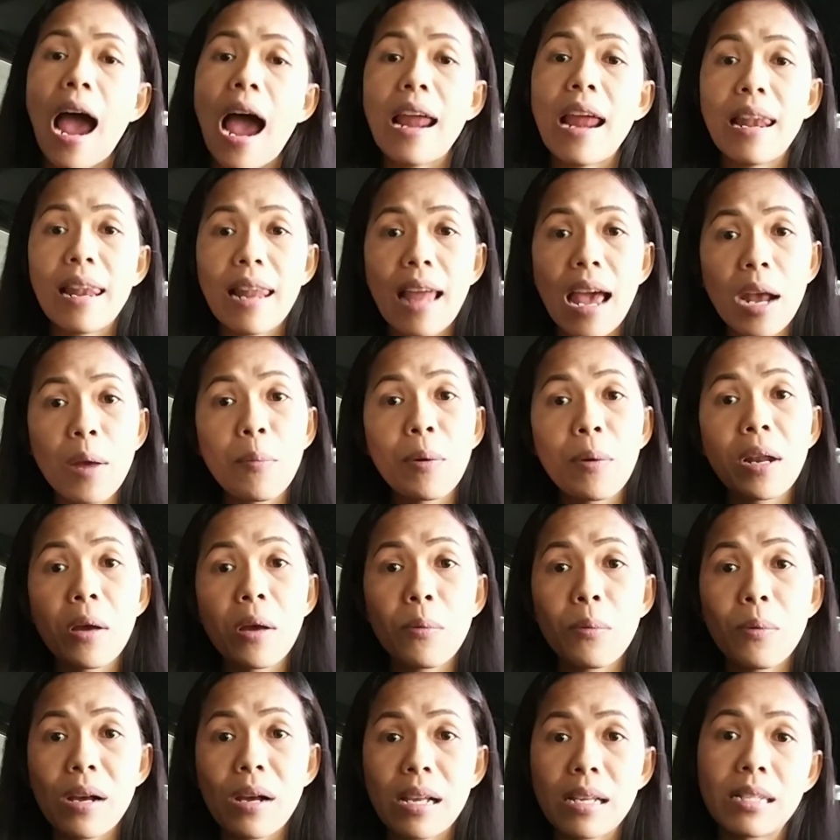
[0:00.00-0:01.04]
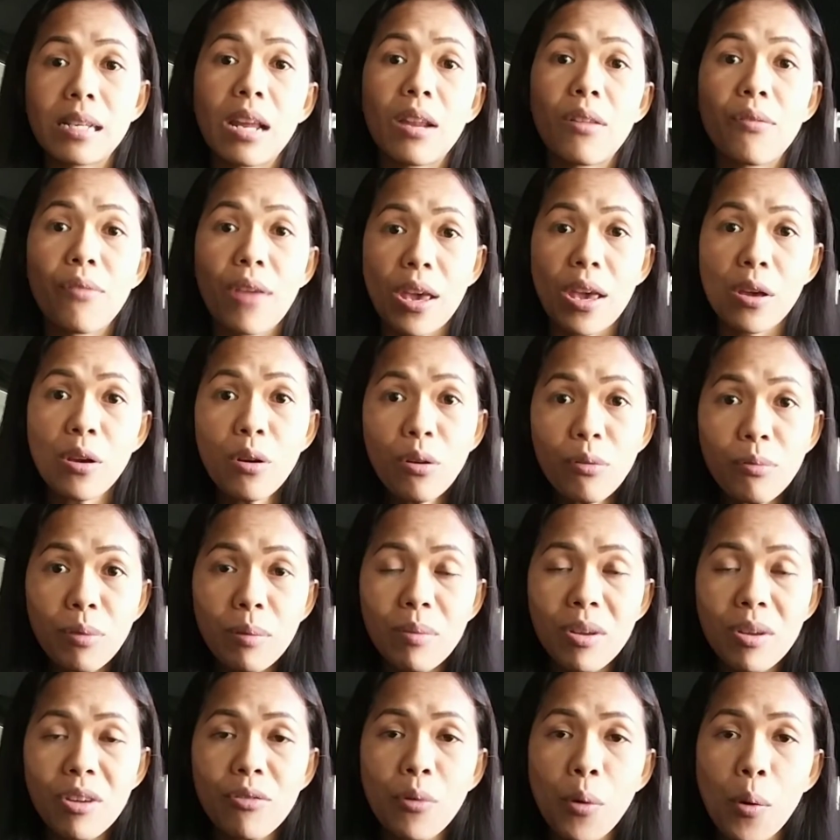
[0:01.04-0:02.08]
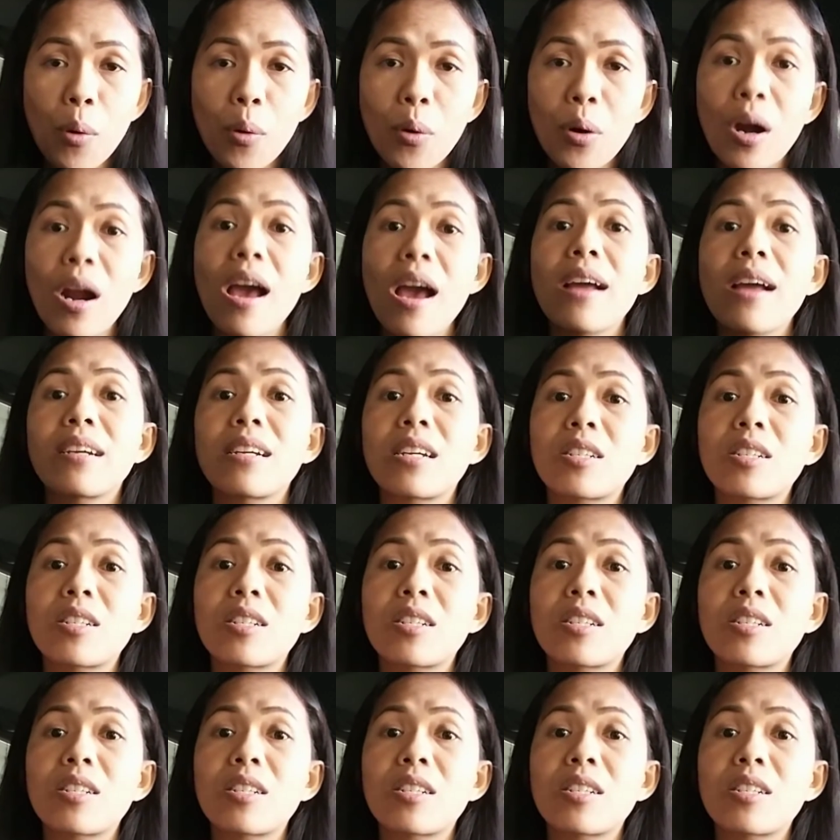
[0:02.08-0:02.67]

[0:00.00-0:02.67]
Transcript: Unlike when I was in Vancouver before,